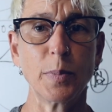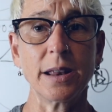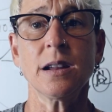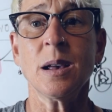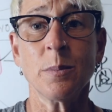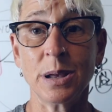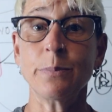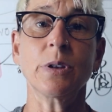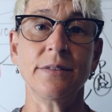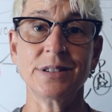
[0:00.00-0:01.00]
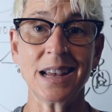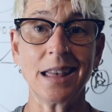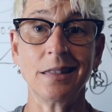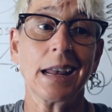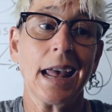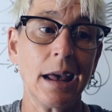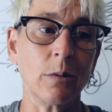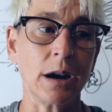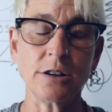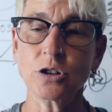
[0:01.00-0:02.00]
but people have said like, hey,
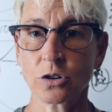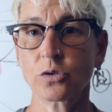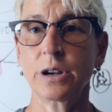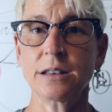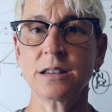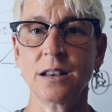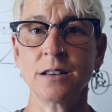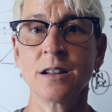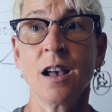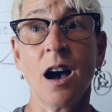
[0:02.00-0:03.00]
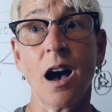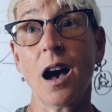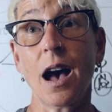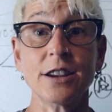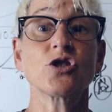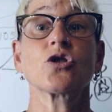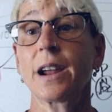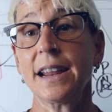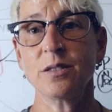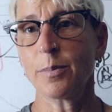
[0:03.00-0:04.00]
when I took creatine, uh, I
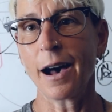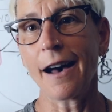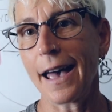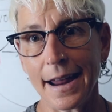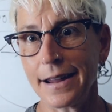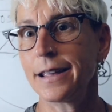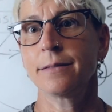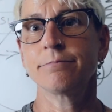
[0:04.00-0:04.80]
strained my